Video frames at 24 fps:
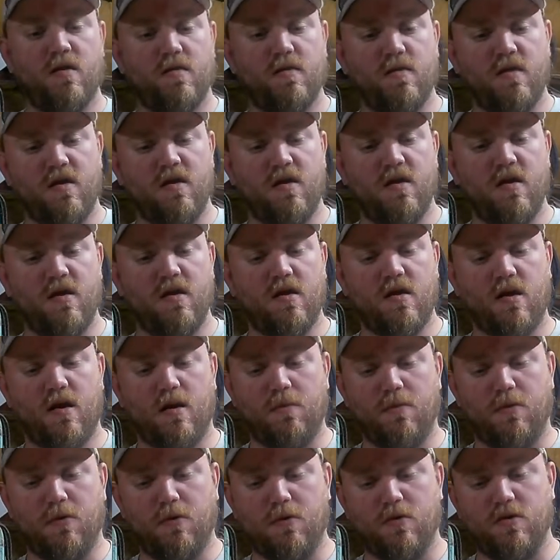Then I'll
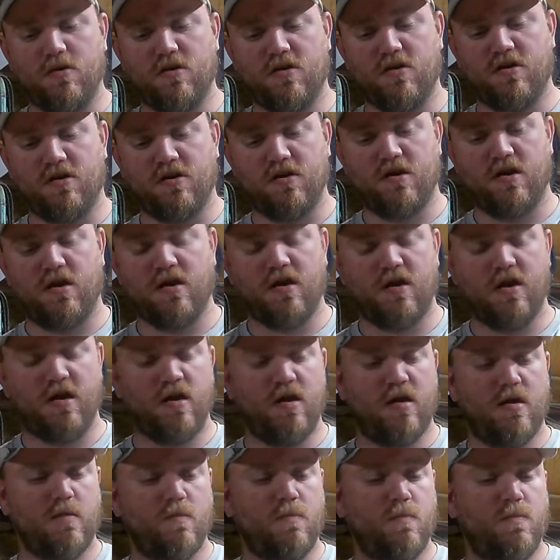pull it through like
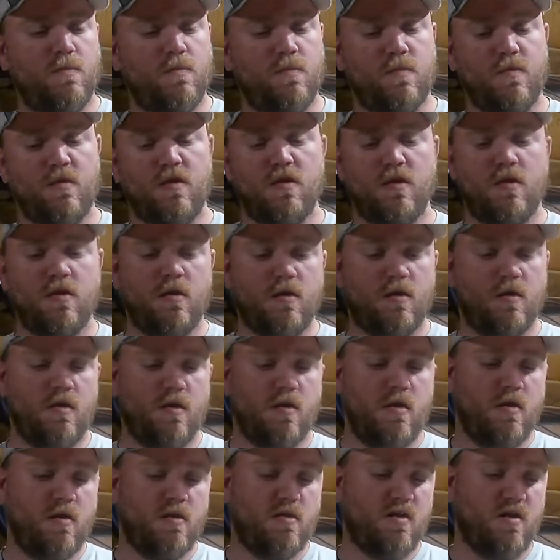that.
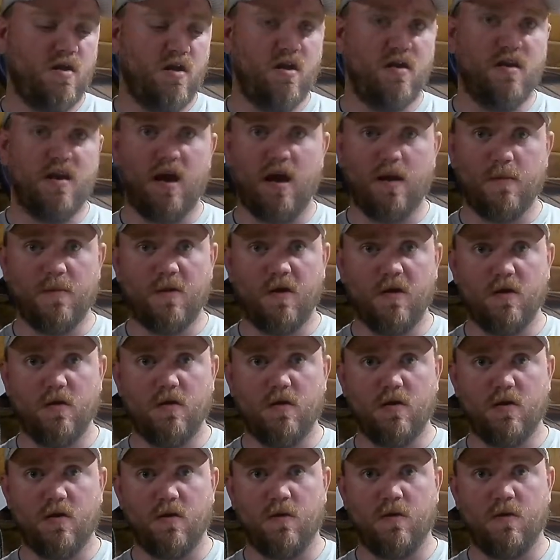Then I'll tie my
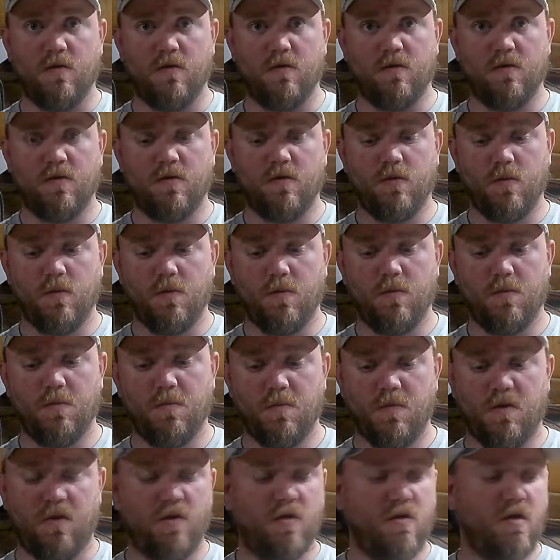hook on
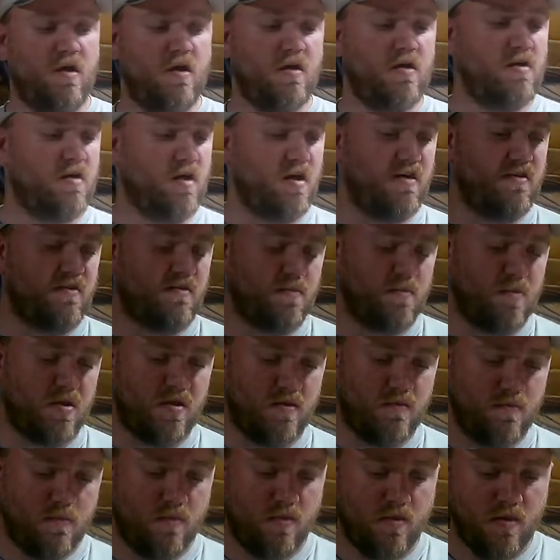it. Okay, you're asking me,
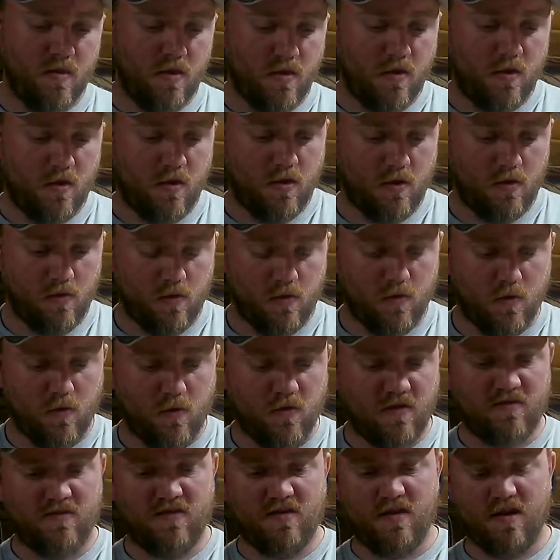well,
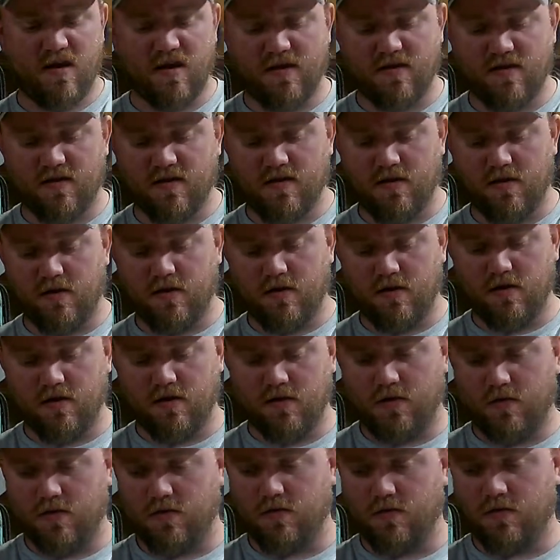what's that gonna
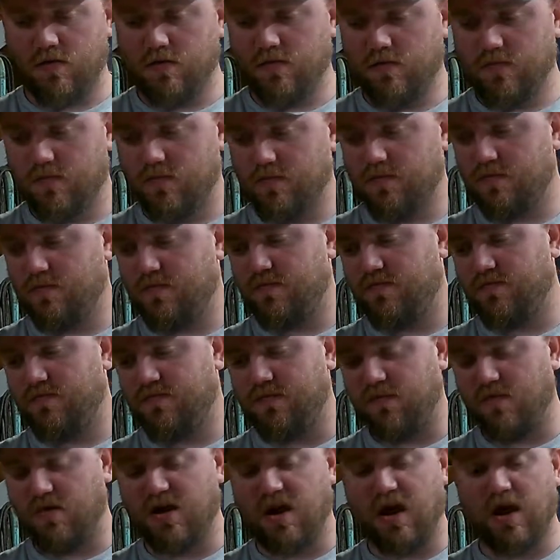do
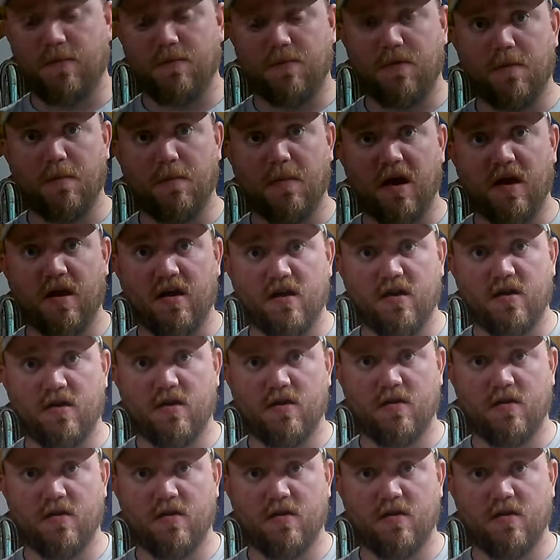from keeping the bait